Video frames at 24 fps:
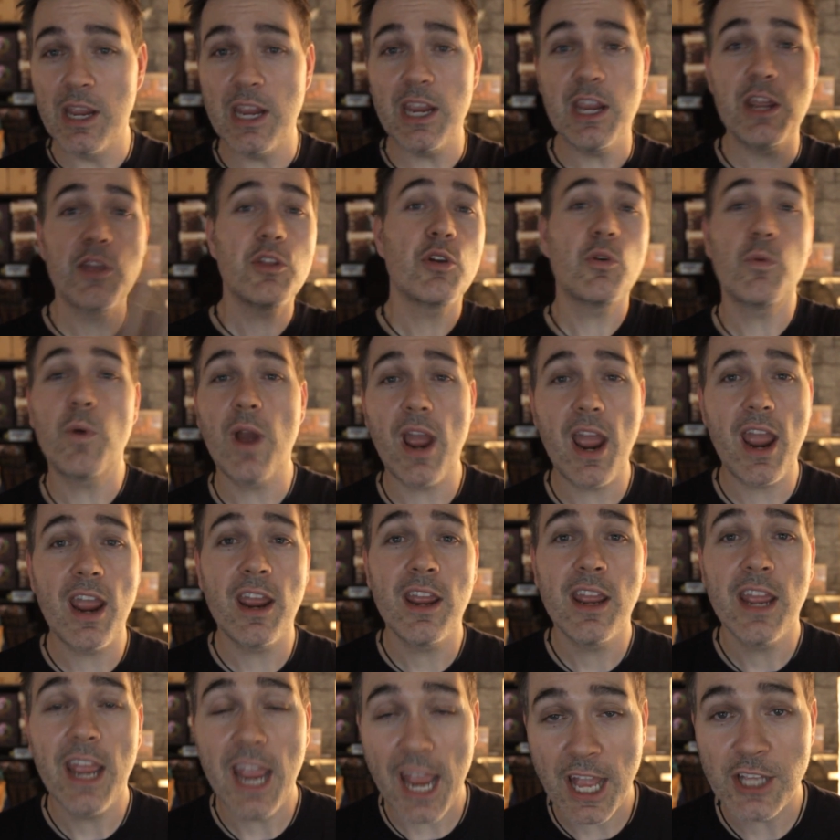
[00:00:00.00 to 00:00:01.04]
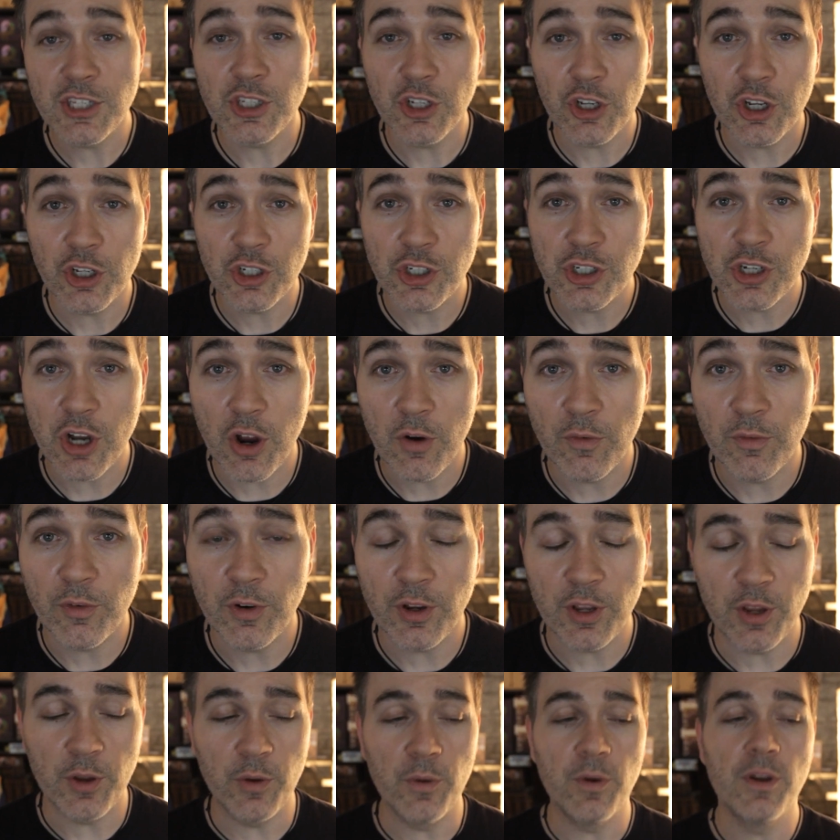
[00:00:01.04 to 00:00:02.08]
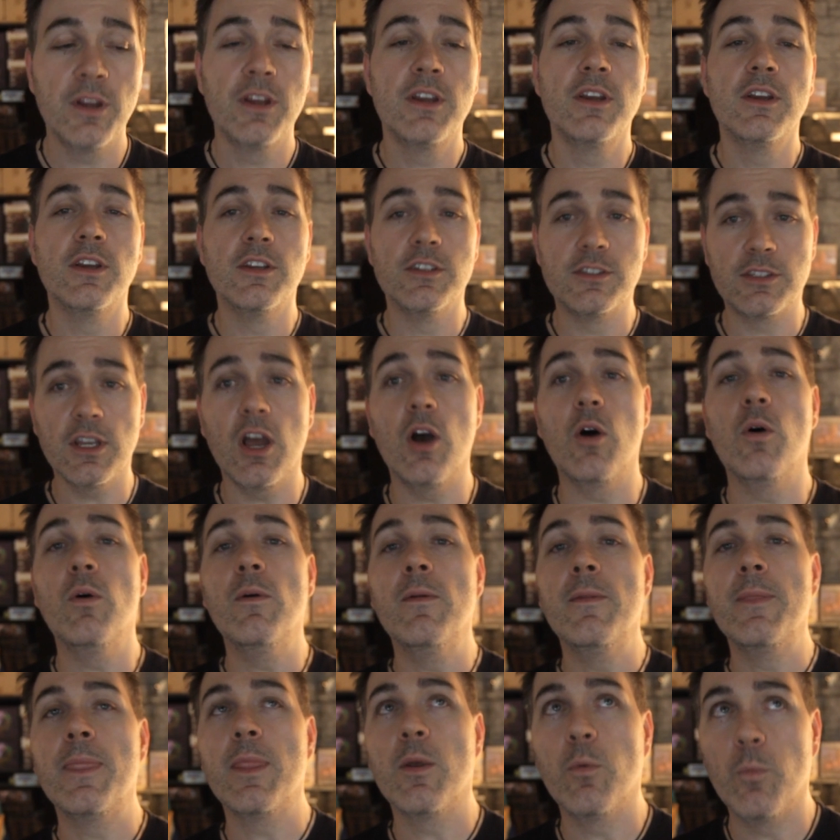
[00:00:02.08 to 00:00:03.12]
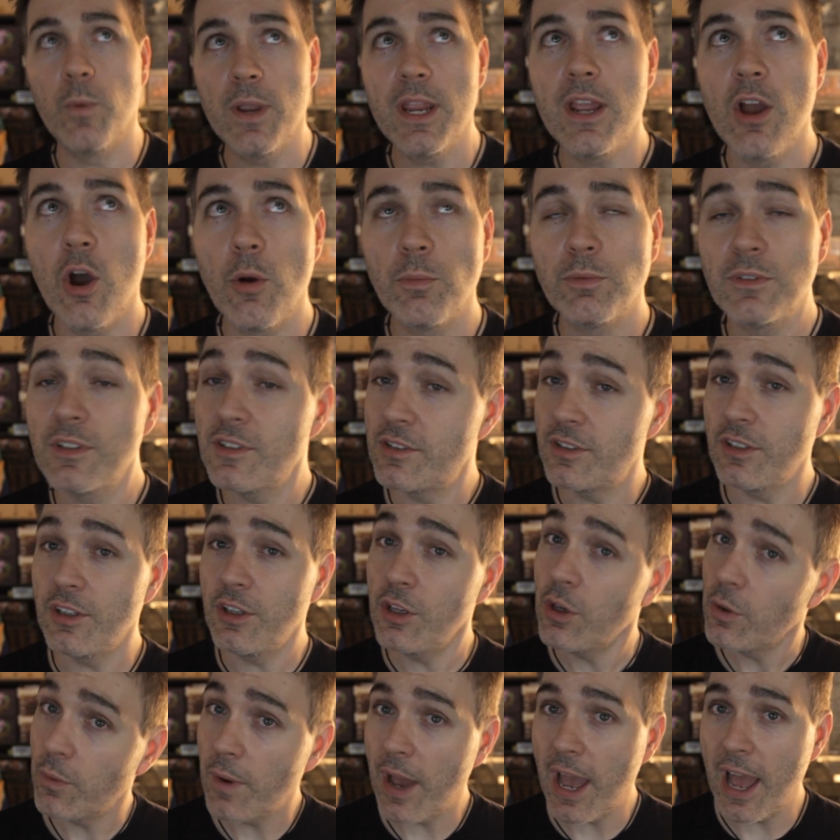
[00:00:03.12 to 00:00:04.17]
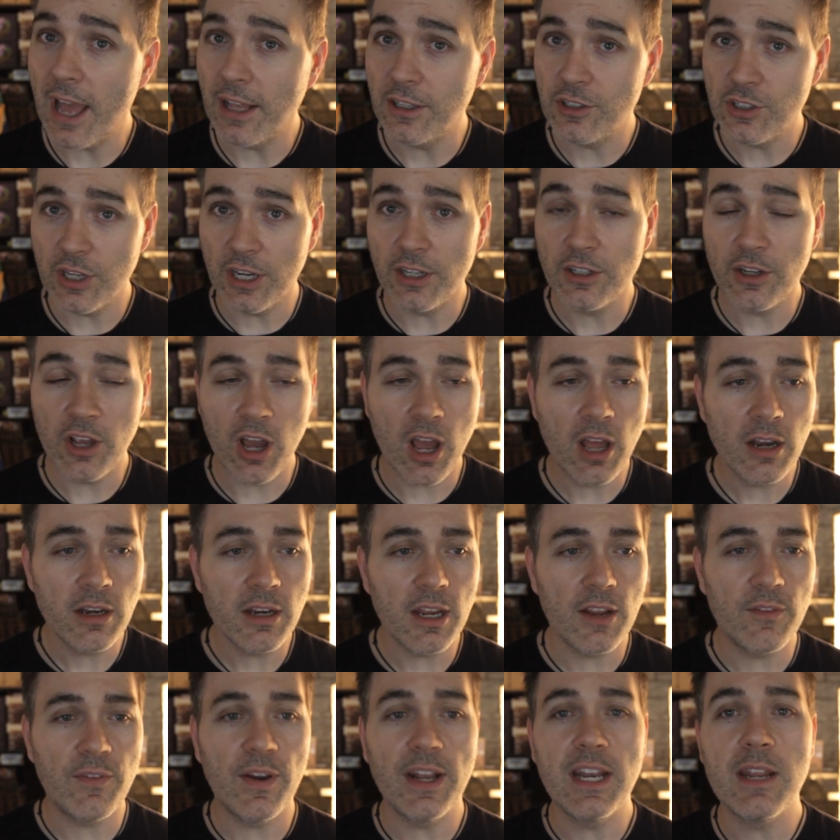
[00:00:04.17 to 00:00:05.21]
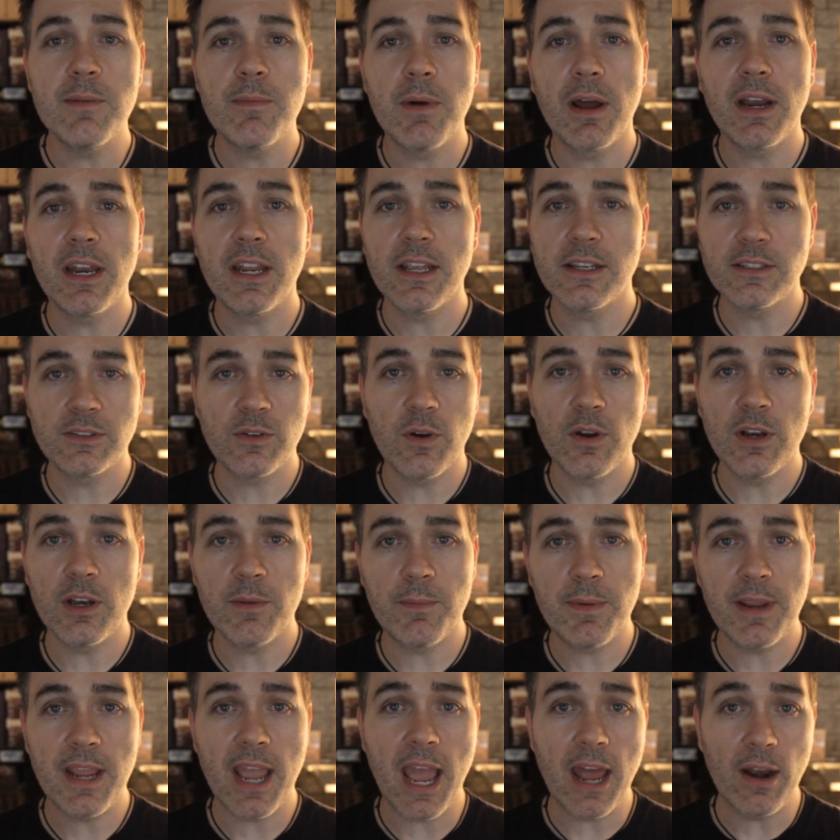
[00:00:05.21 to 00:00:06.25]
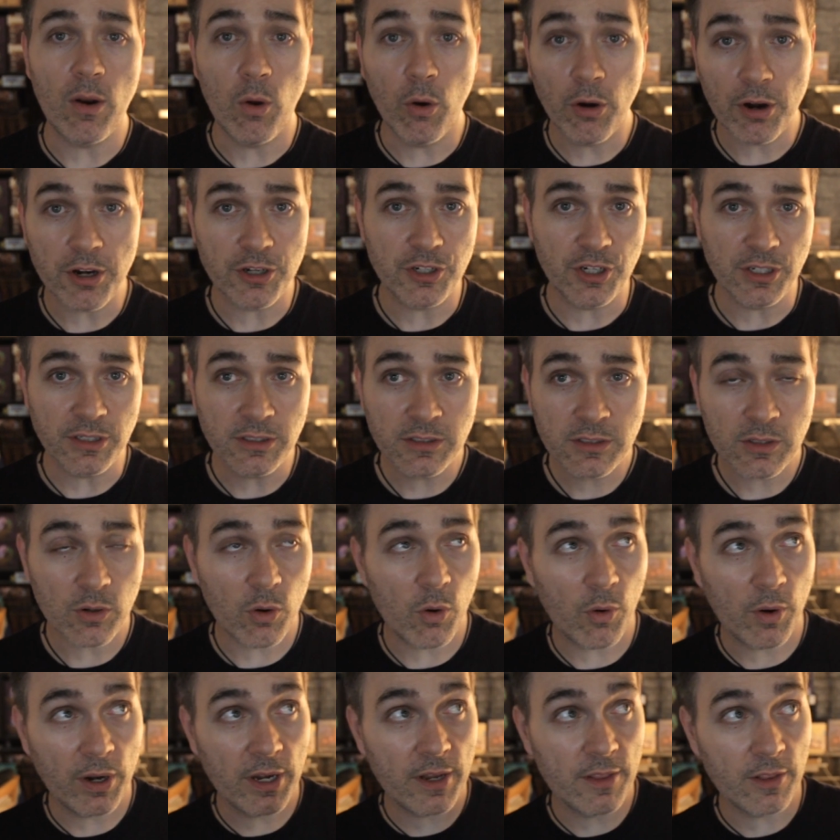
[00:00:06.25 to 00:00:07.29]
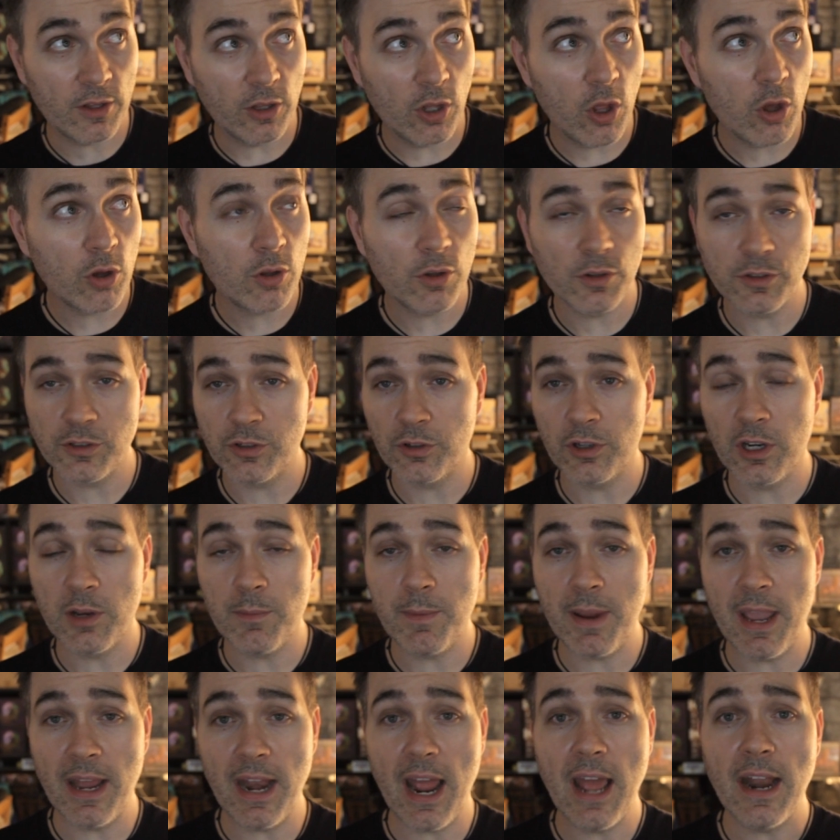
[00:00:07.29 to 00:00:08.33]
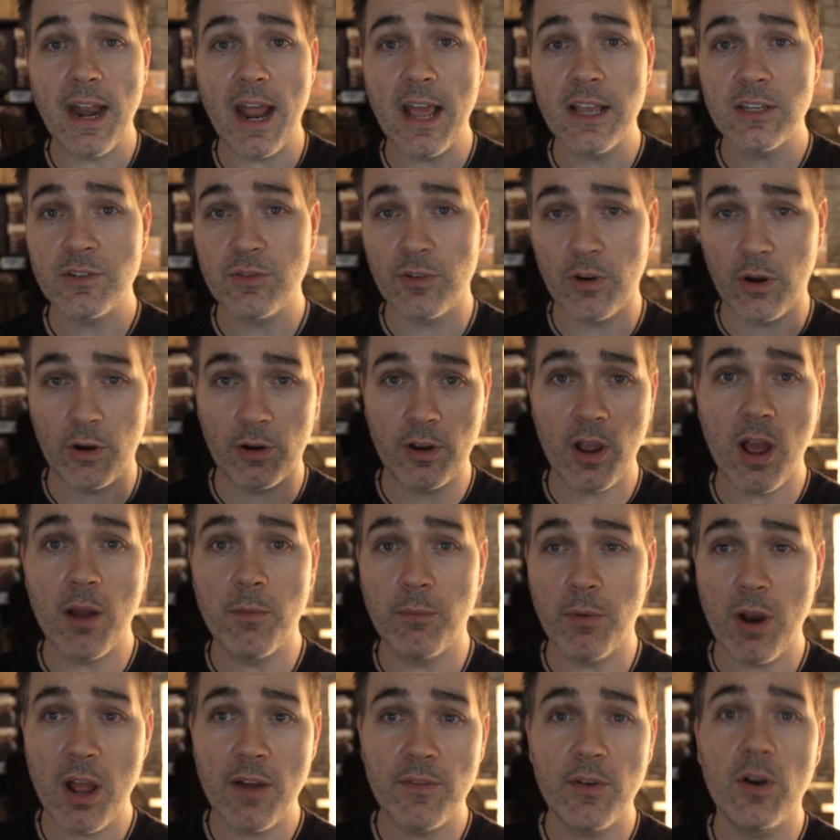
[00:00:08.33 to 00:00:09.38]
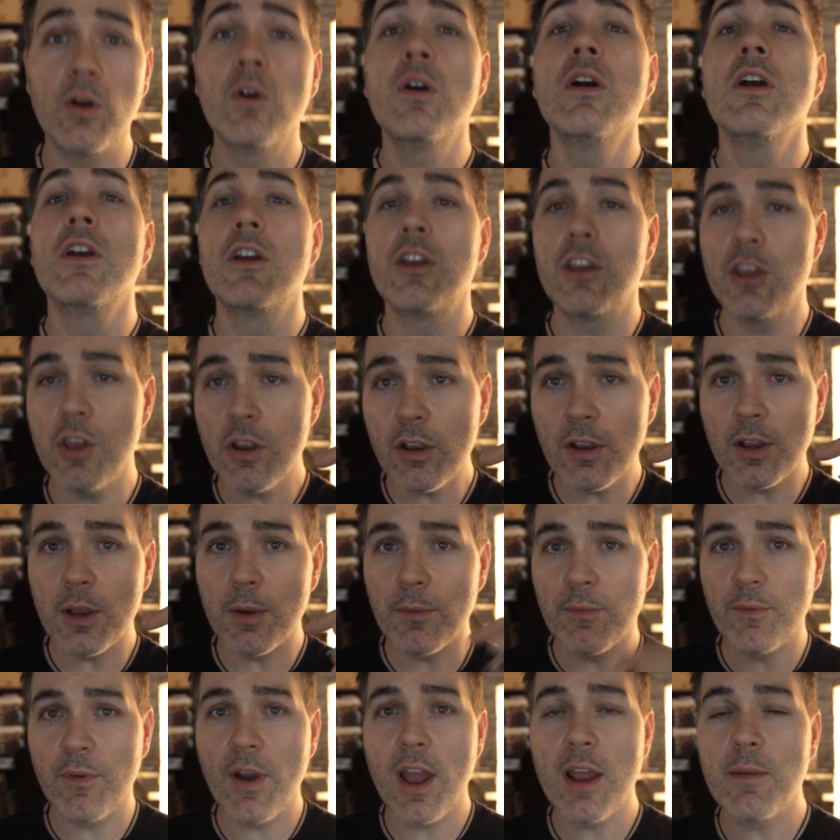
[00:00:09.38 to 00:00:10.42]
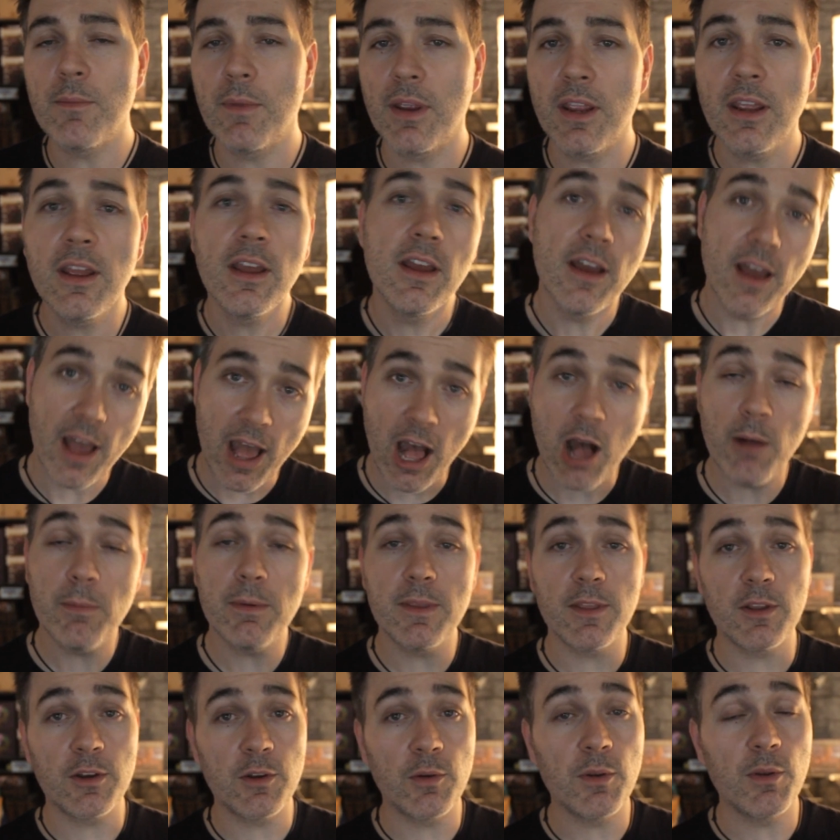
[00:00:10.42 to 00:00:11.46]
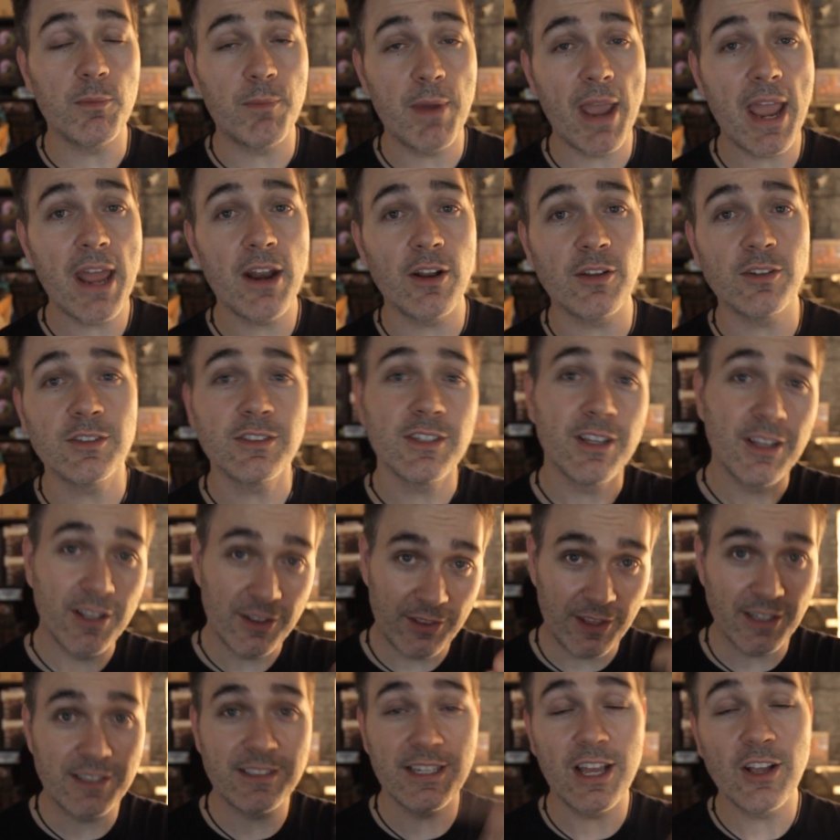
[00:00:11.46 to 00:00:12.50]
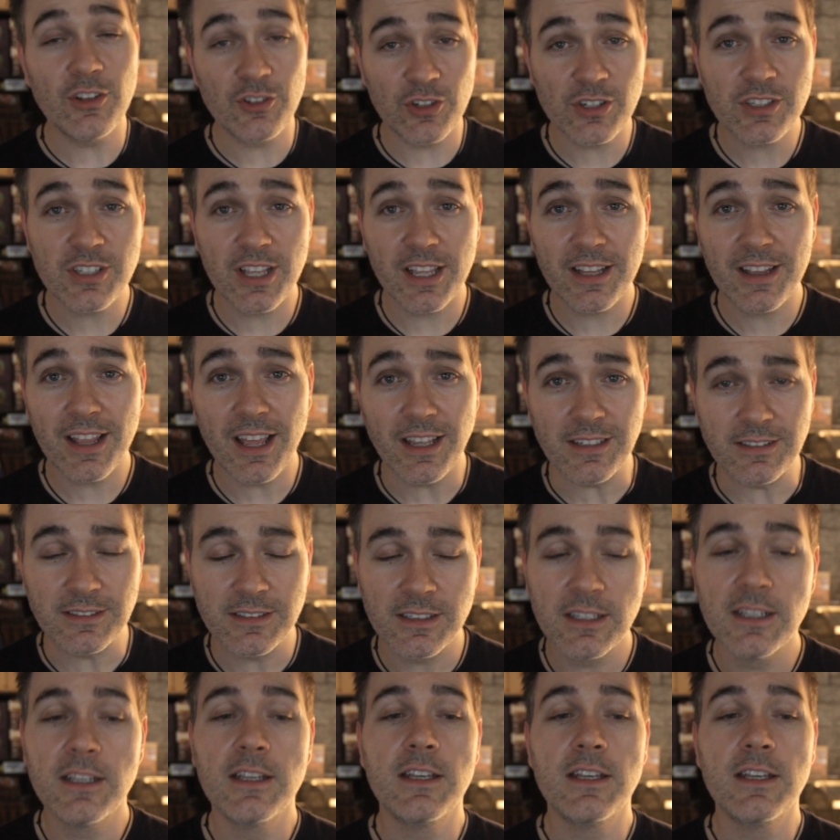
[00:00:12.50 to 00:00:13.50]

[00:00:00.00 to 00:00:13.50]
Either way, it's a good show for you. So, we hope to see you at Gen Con. If anybody is going to be at Origins, or any of the locals are going to be at Ad Astra or Con Bravo, you can come find me. I'll be there doing panels that sound just like this.